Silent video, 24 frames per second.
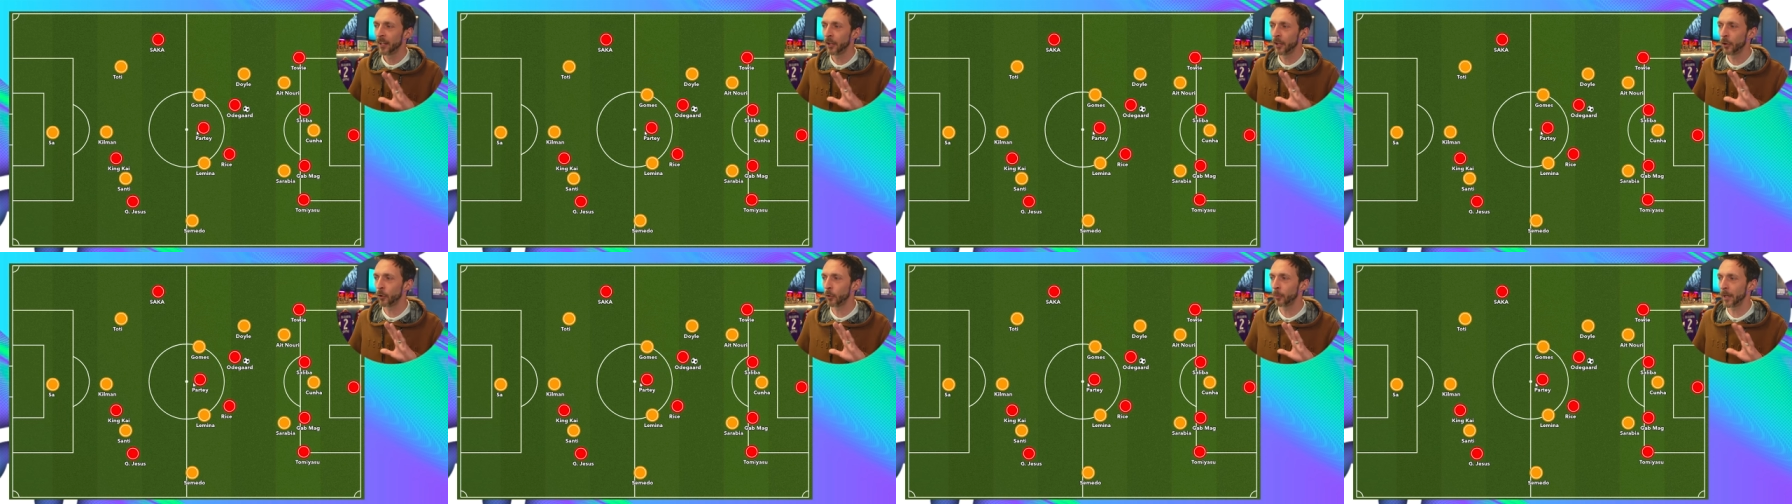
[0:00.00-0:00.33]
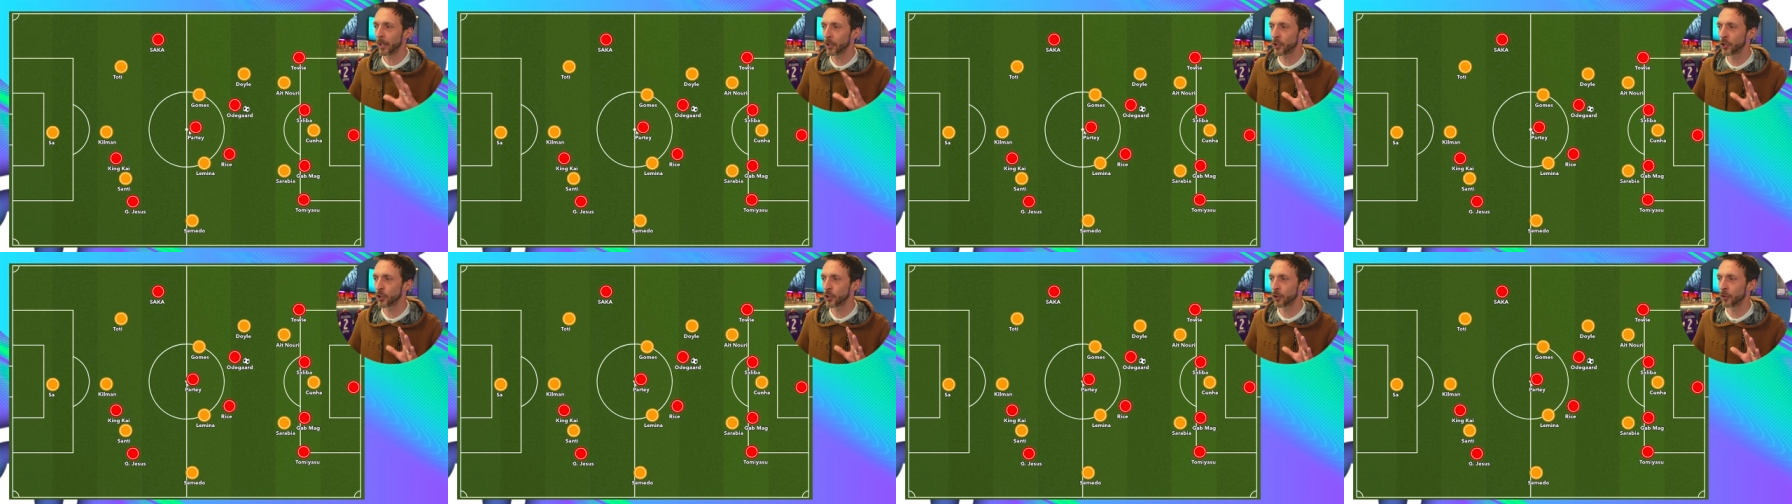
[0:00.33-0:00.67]
you know,
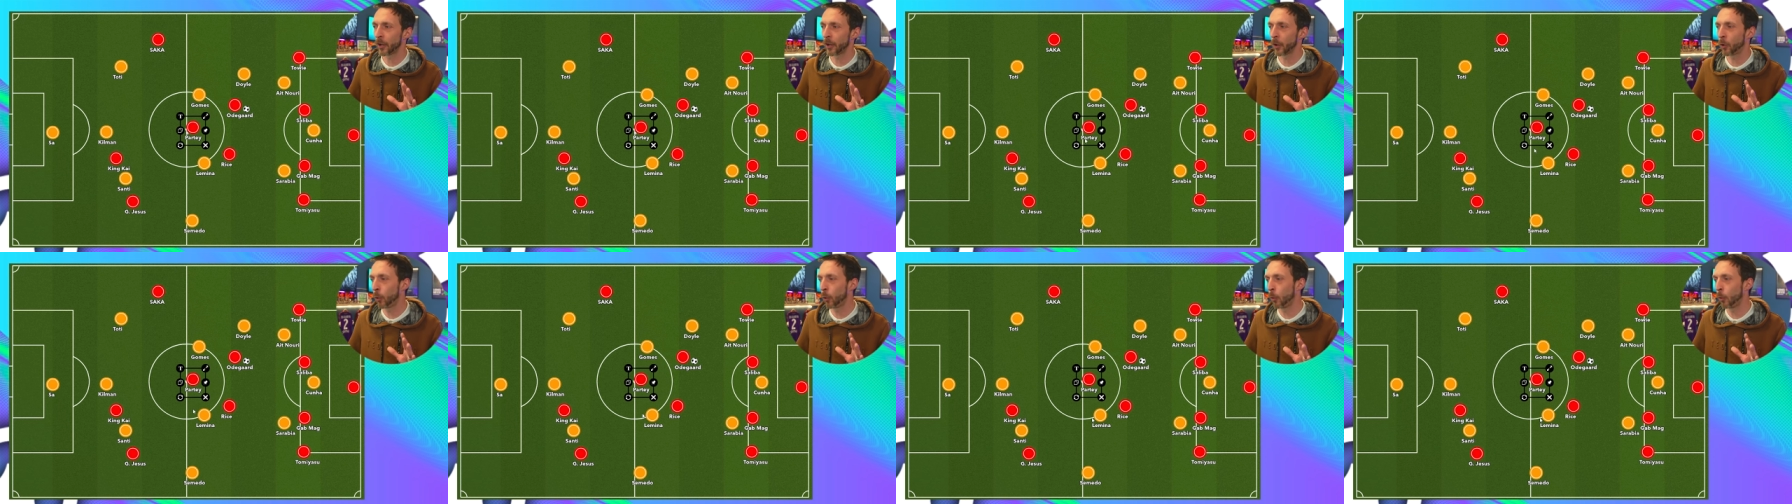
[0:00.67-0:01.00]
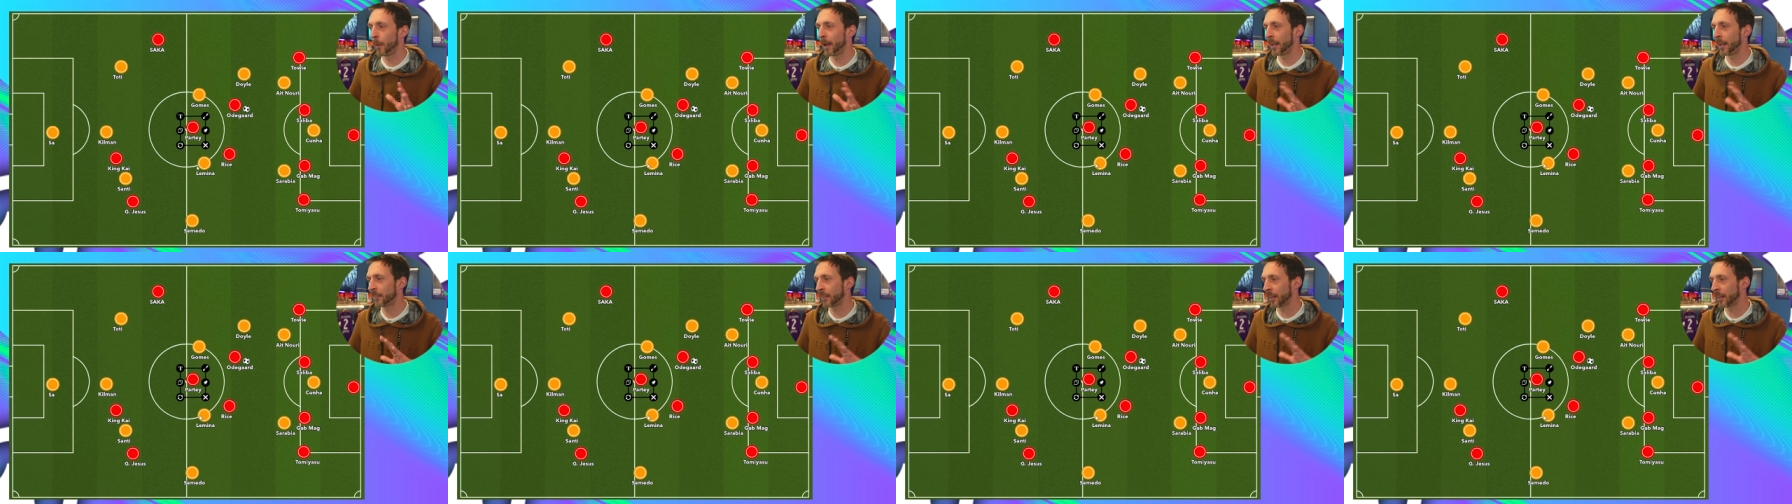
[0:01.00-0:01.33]
make sure that
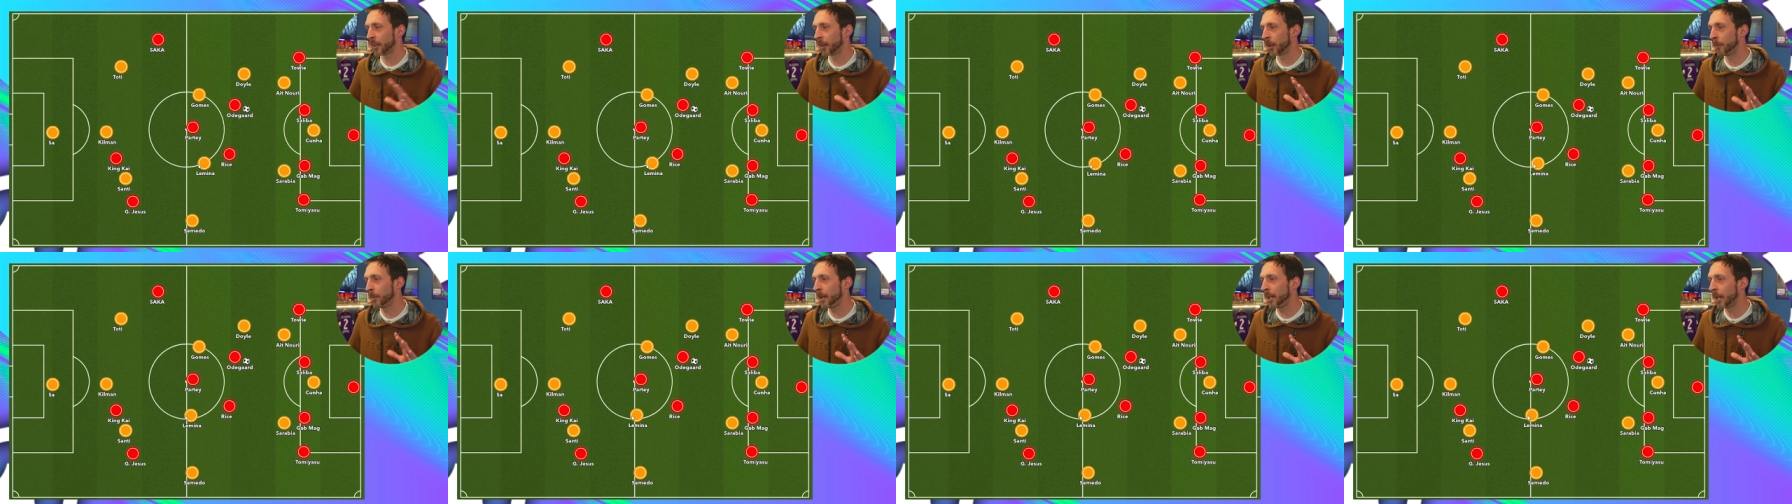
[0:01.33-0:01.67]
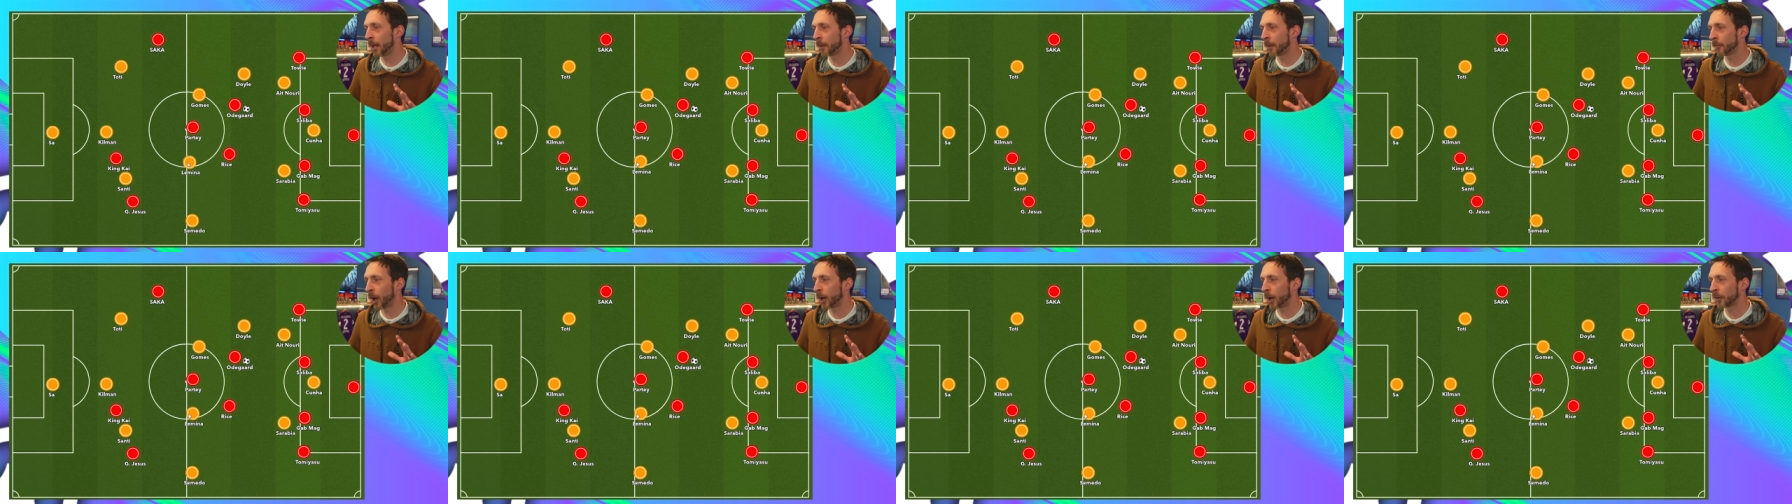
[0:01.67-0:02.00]
Gomez and
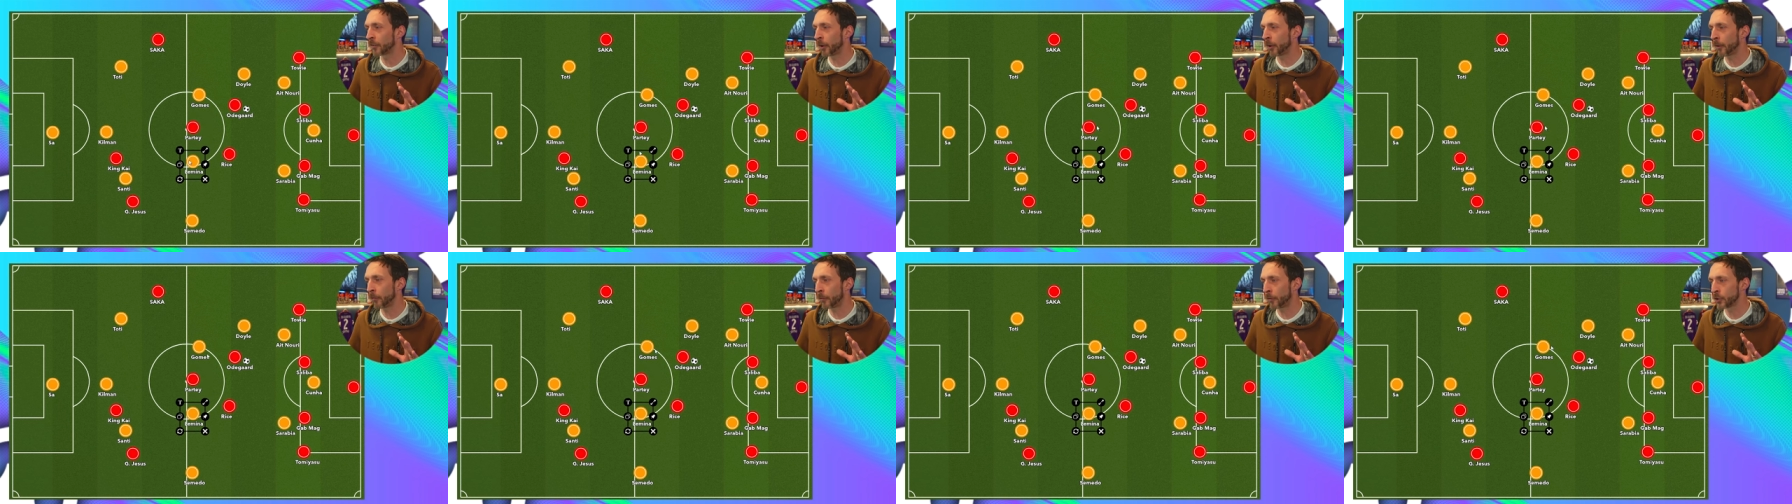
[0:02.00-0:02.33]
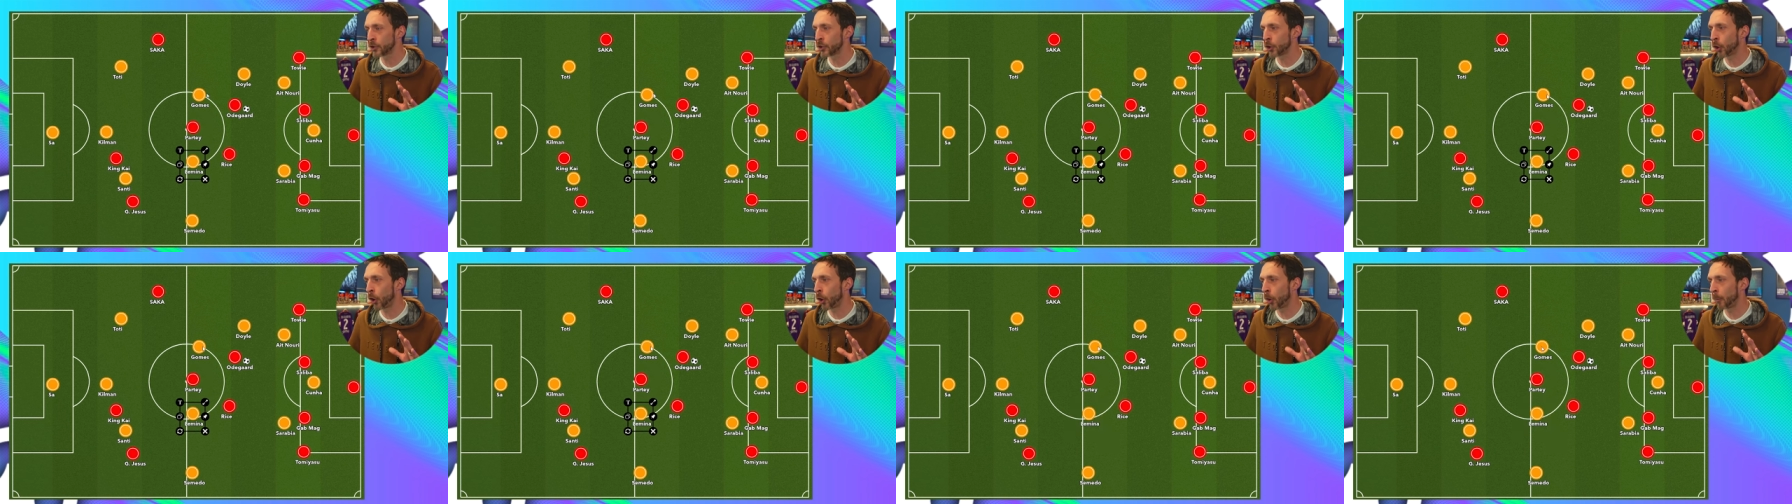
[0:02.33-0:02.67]
Lamina have got a tougher
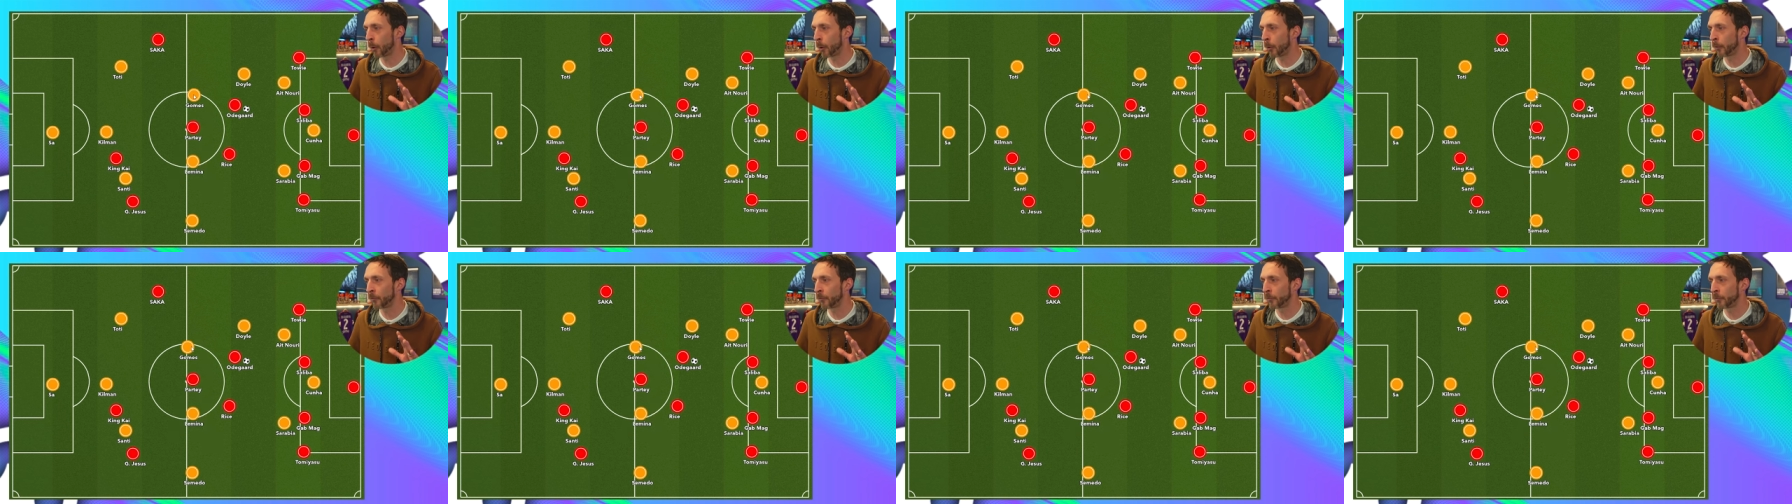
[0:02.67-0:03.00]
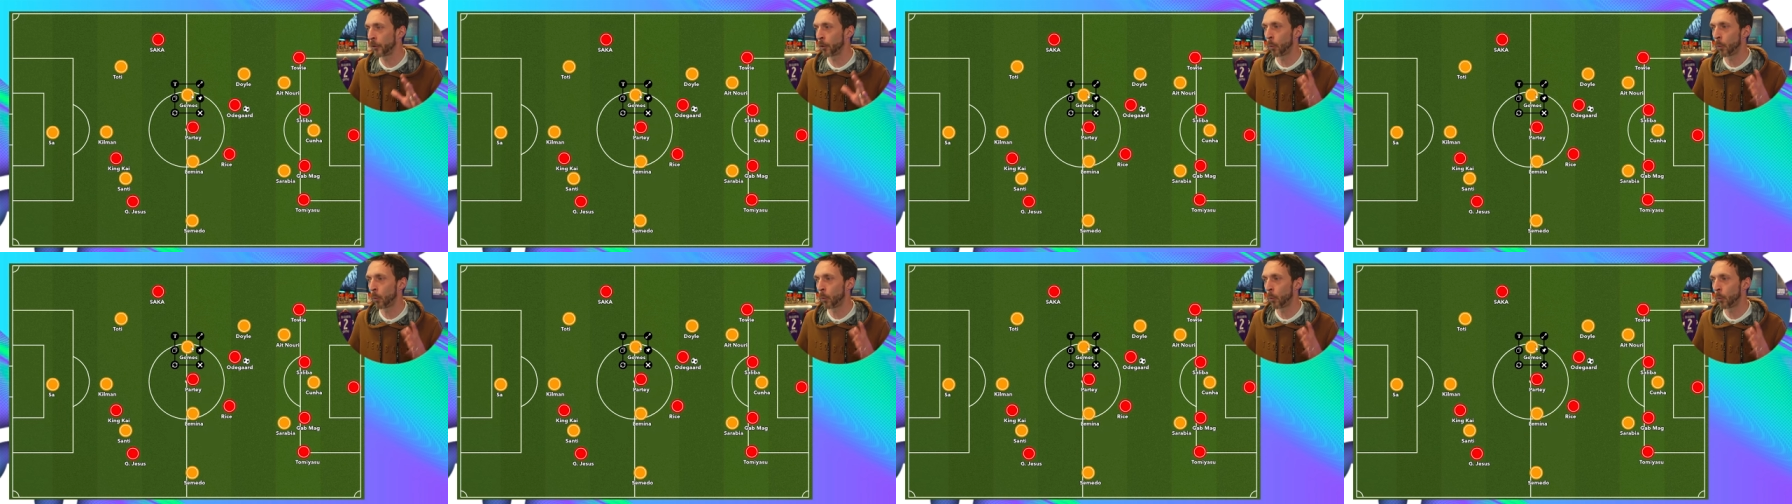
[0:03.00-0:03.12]
job of,